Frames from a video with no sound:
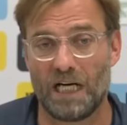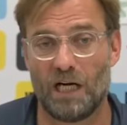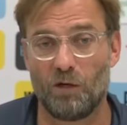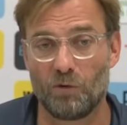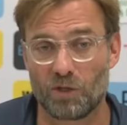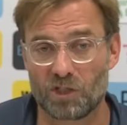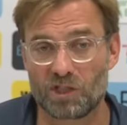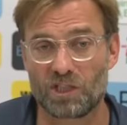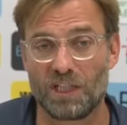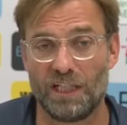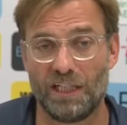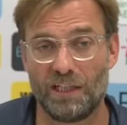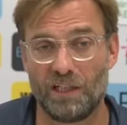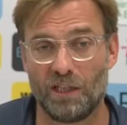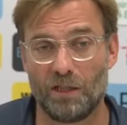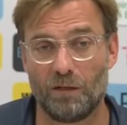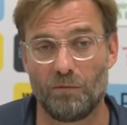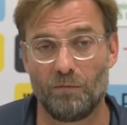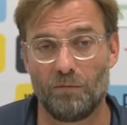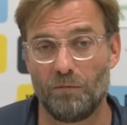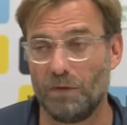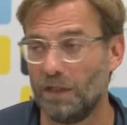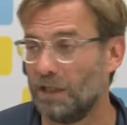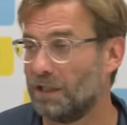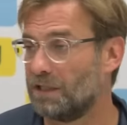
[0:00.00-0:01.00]
it's our
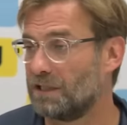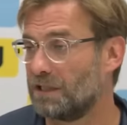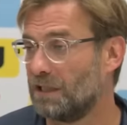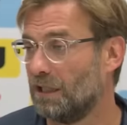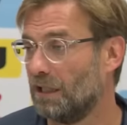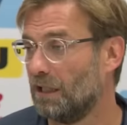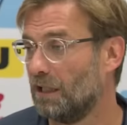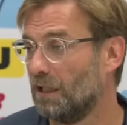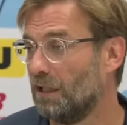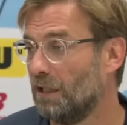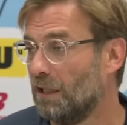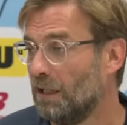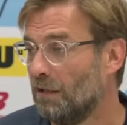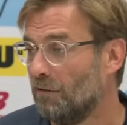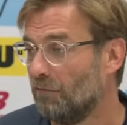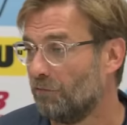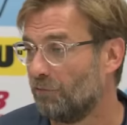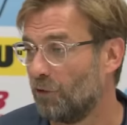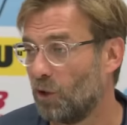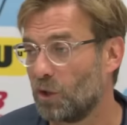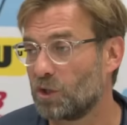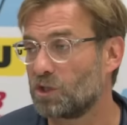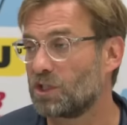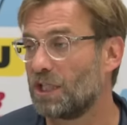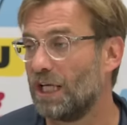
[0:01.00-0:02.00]
stadium, it's the
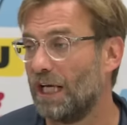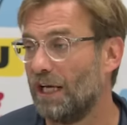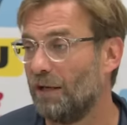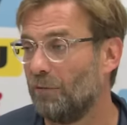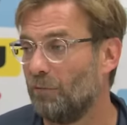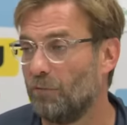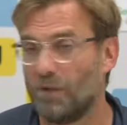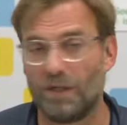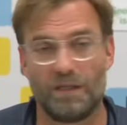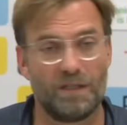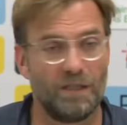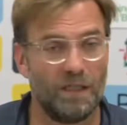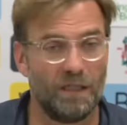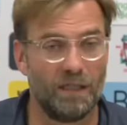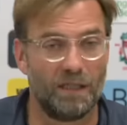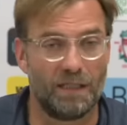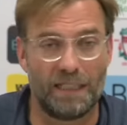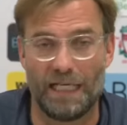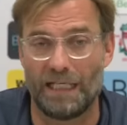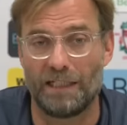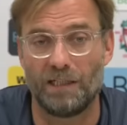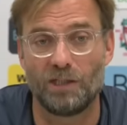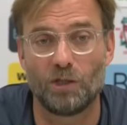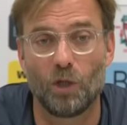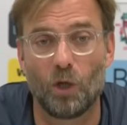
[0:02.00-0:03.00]
first game with a uh,
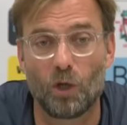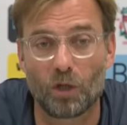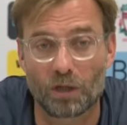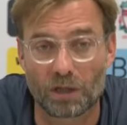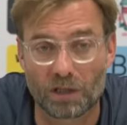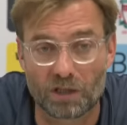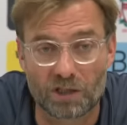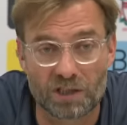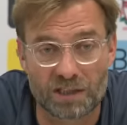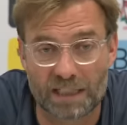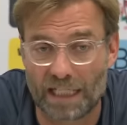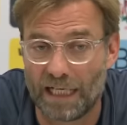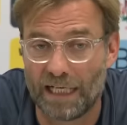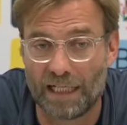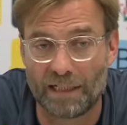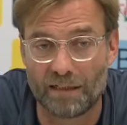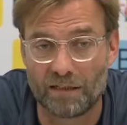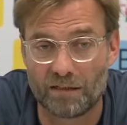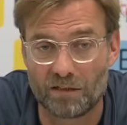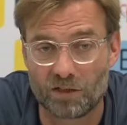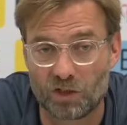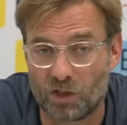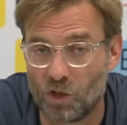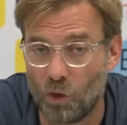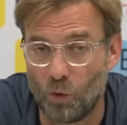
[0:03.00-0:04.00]
Kenny Dalglish
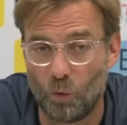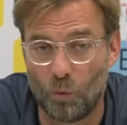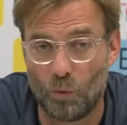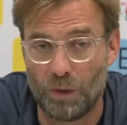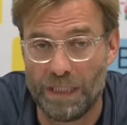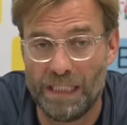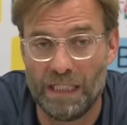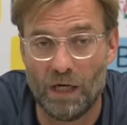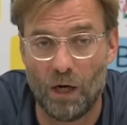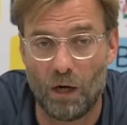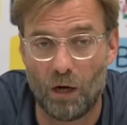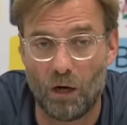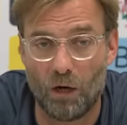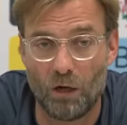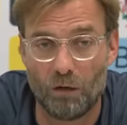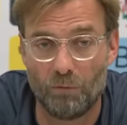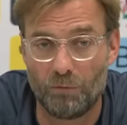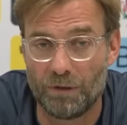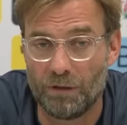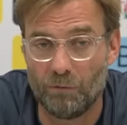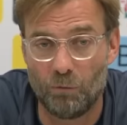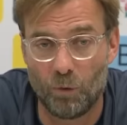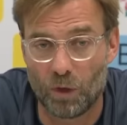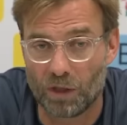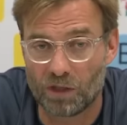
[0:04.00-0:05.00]
stand. So we
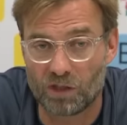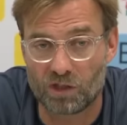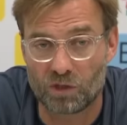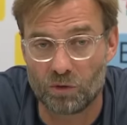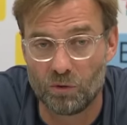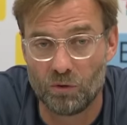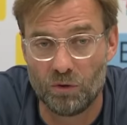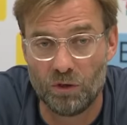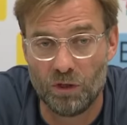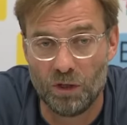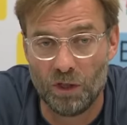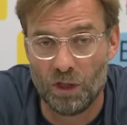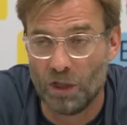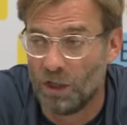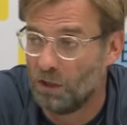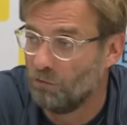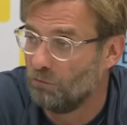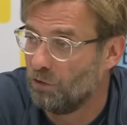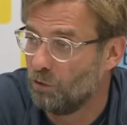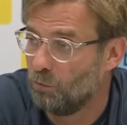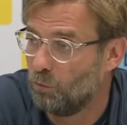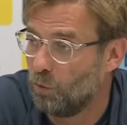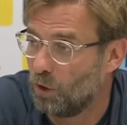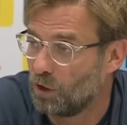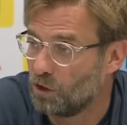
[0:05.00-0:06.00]
all we want to
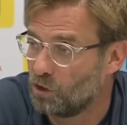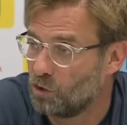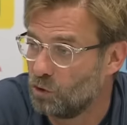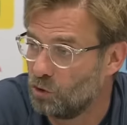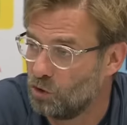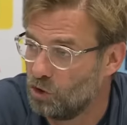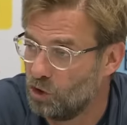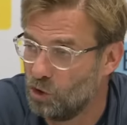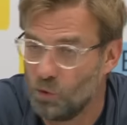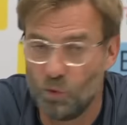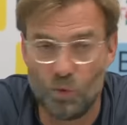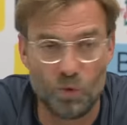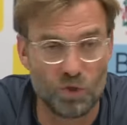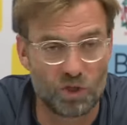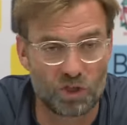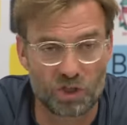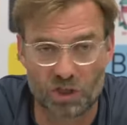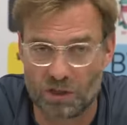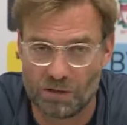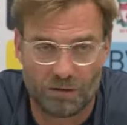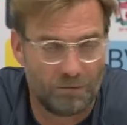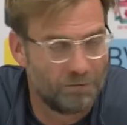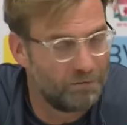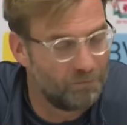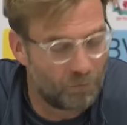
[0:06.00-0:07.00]
we want to
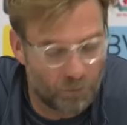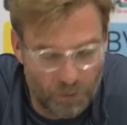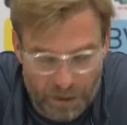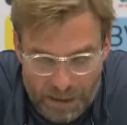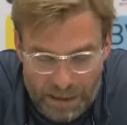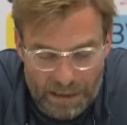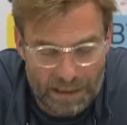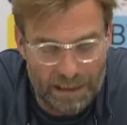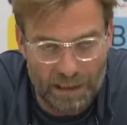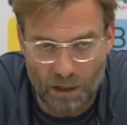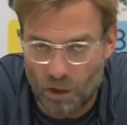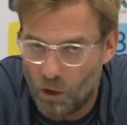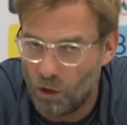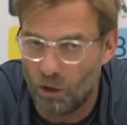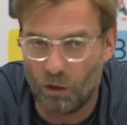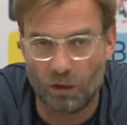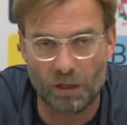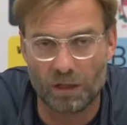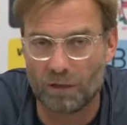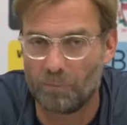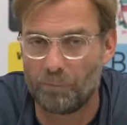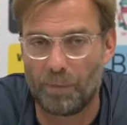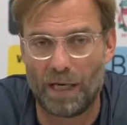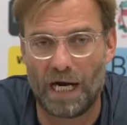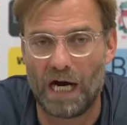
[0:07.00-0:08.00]
use really
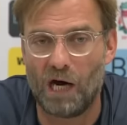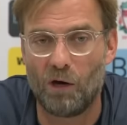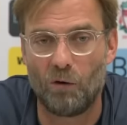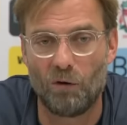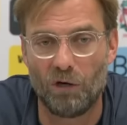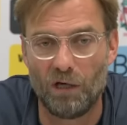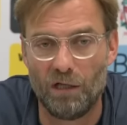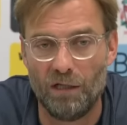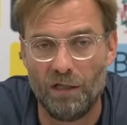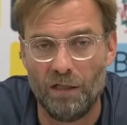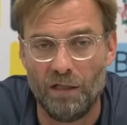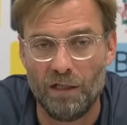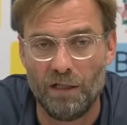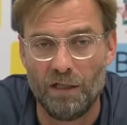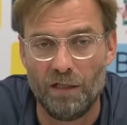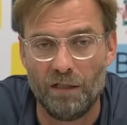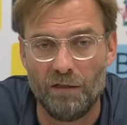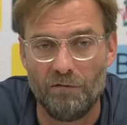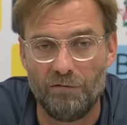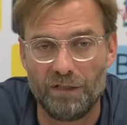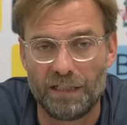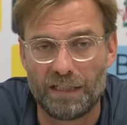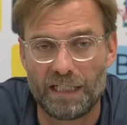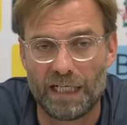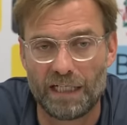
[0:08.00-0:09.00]
all the power
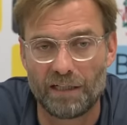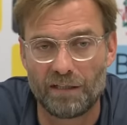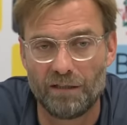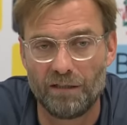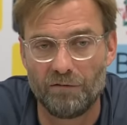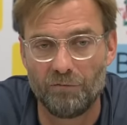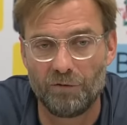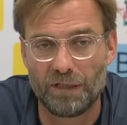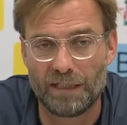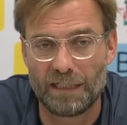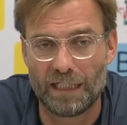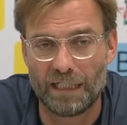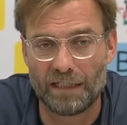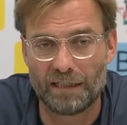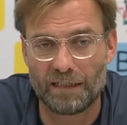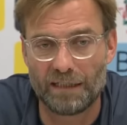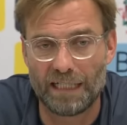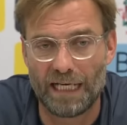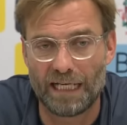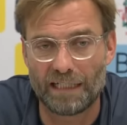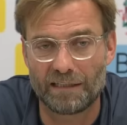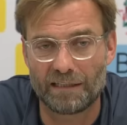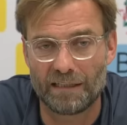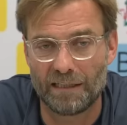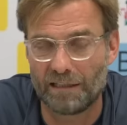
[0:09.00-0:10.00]
we can we can
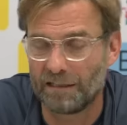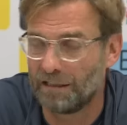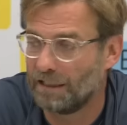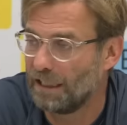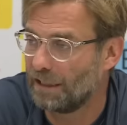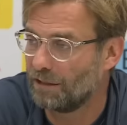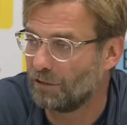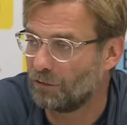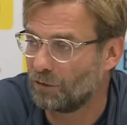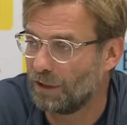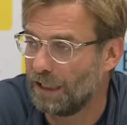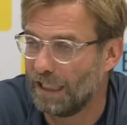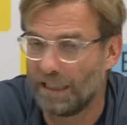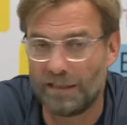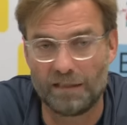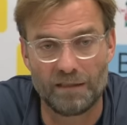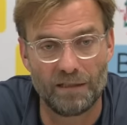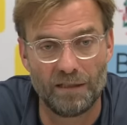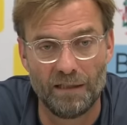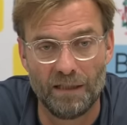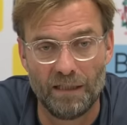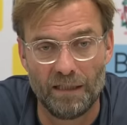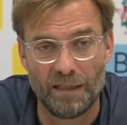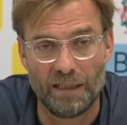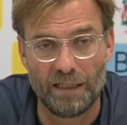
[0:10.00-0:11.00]
get and can
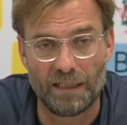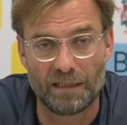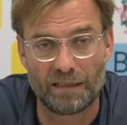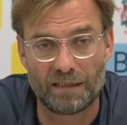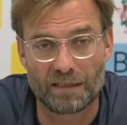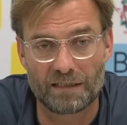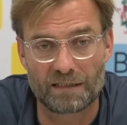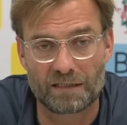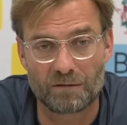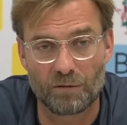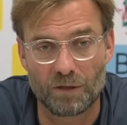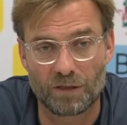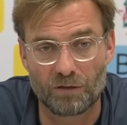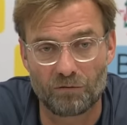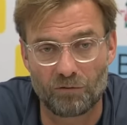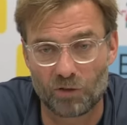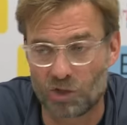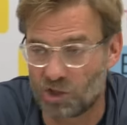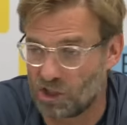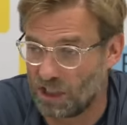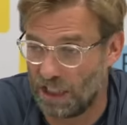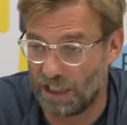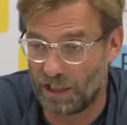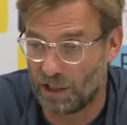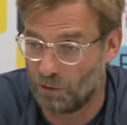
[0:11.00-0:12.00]
create at this
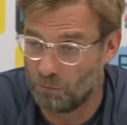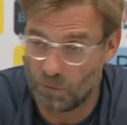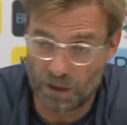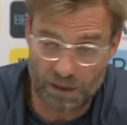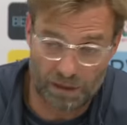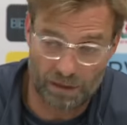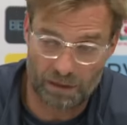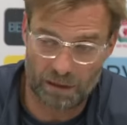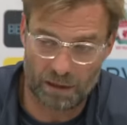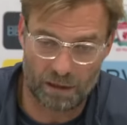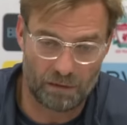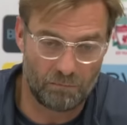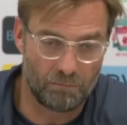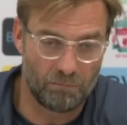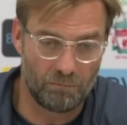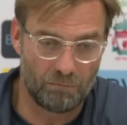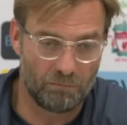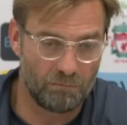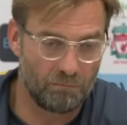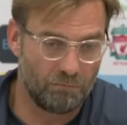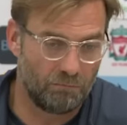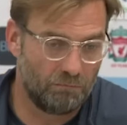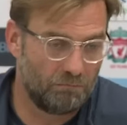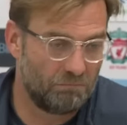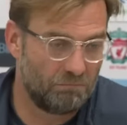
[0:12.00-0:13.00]
wonderful stadium. And um,